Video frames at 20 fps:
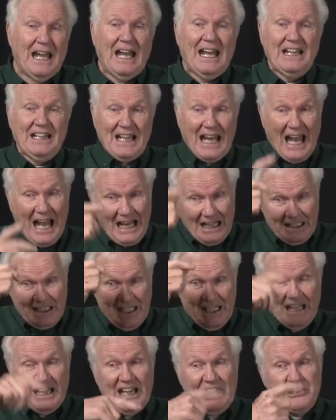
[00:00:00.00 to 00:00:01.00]
And I,
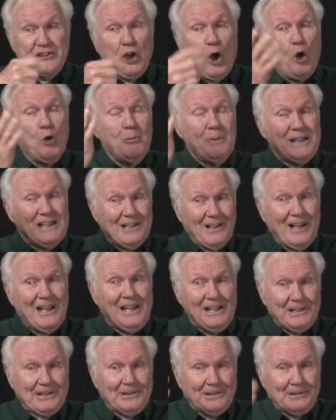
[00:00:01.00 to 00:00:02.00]
he told me
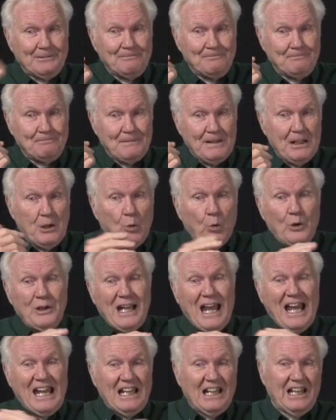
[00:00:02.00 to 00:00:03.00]
later, when
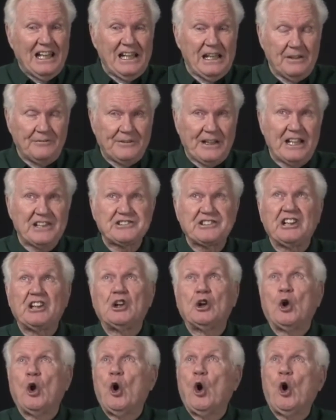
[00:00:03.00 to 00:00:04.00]
I left, I
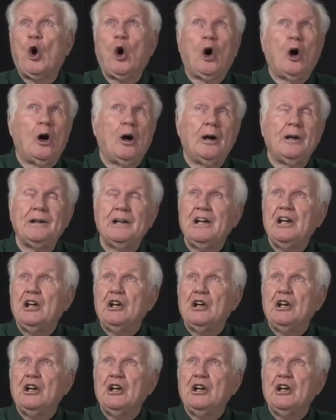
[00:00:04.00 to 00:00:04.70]
said, Lord,